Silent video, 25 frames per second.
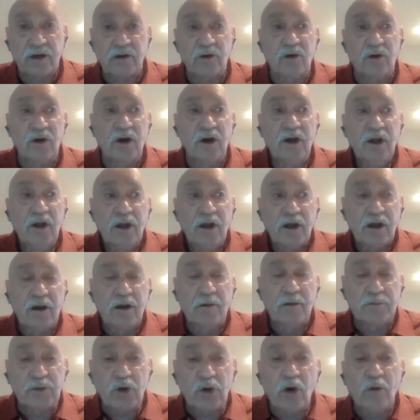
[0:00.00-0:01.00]
our
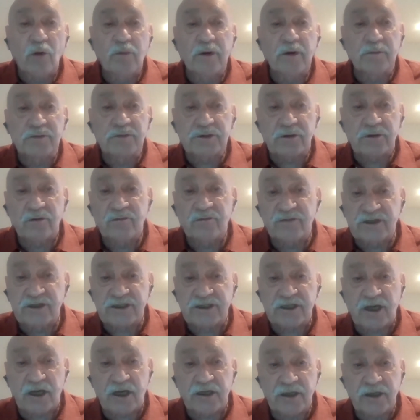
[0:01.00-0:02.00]
uh, problems of the
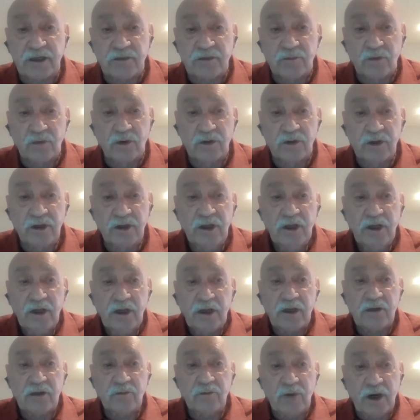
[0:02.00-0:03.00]
standard model.
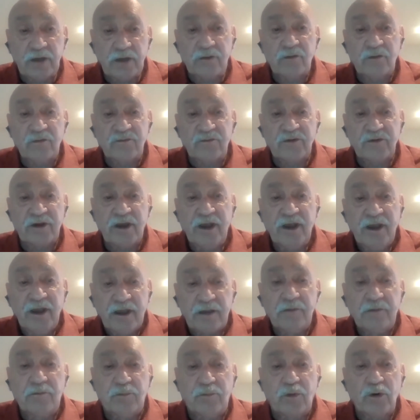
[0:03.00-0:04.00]
One of the
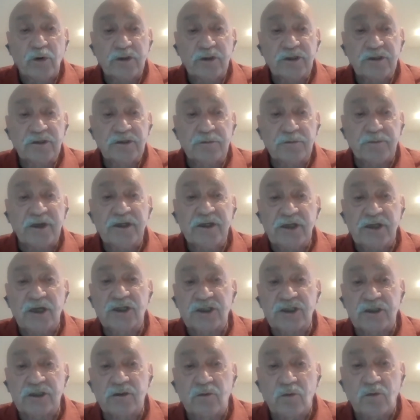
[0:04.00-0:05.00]
important
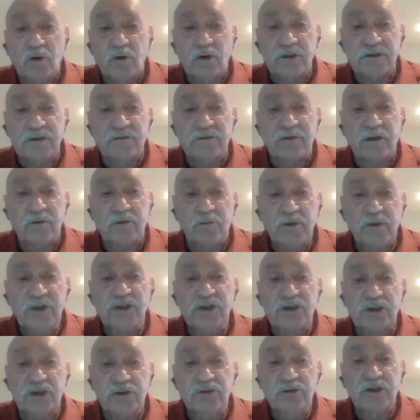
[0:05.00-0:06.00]
prediction was that we
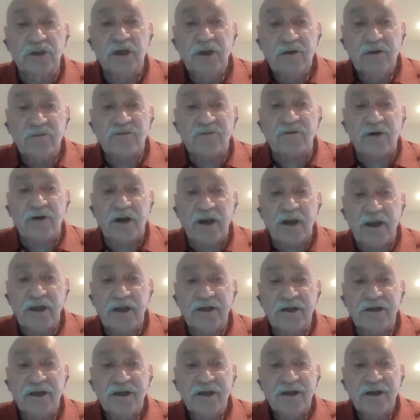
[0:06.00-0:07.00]
should
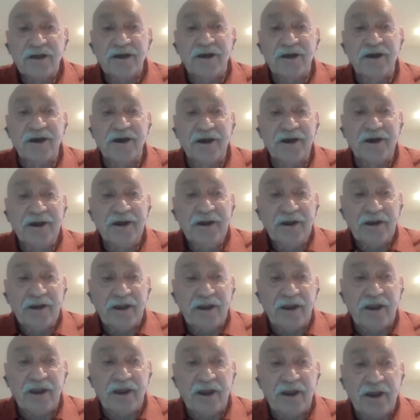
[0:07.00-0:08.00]
find uh,
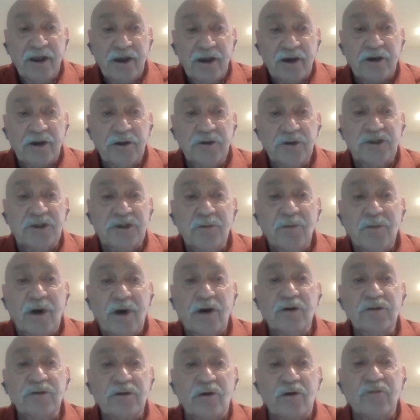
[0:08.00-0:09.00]
a huge
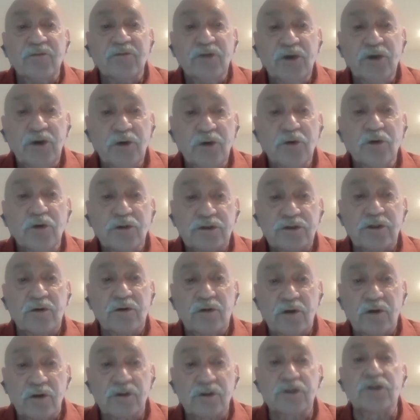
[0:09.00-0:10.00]
amount of new
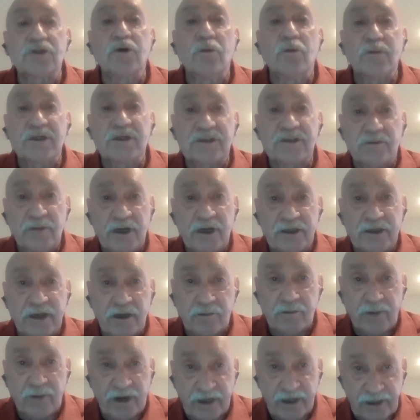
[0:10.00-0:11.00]
so-called
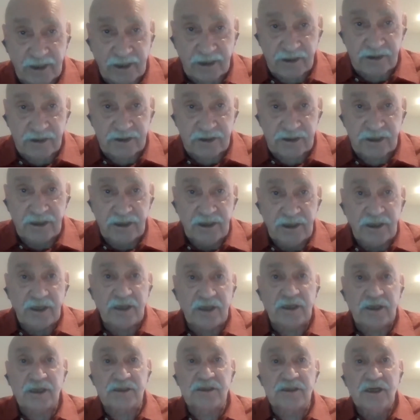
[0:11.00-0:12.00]
supersymmetric particles.
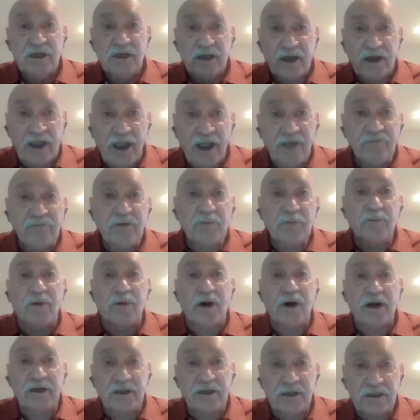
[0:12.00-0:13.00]
It is heavy
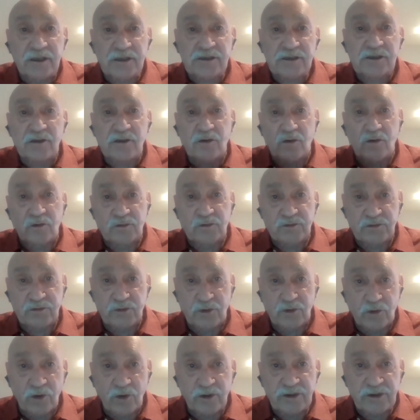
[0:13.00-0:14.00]
partners of
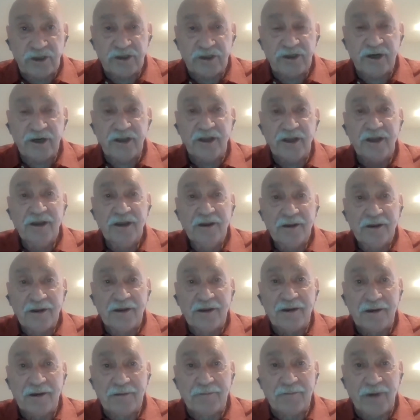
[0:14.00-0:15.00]
ordinary
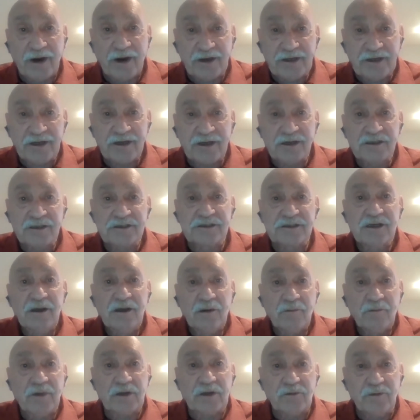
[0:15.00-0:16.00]
uh, particles,
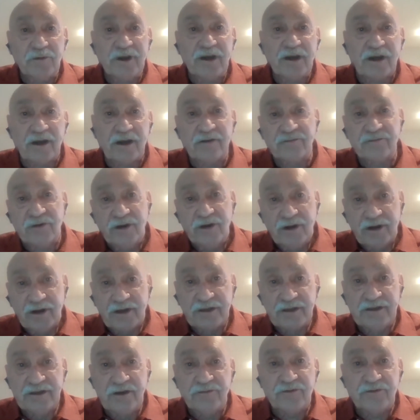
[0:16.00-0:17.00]
but we have
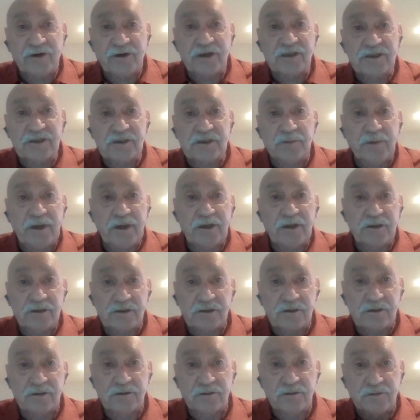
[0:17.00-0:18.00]
different
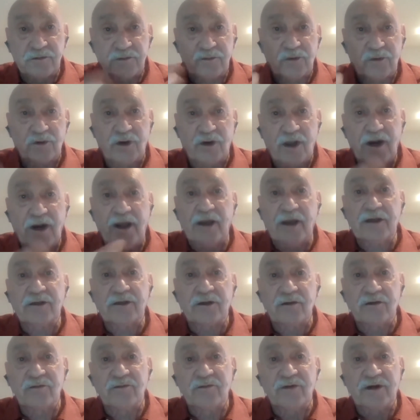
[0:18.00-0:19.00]
spins. So
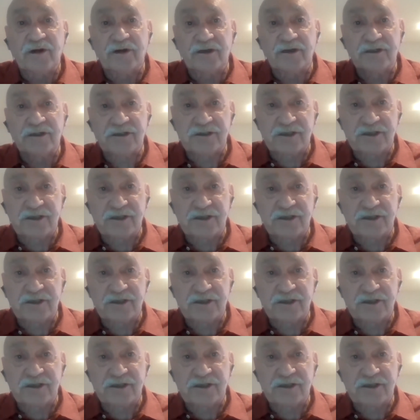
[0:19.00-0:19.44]
electron were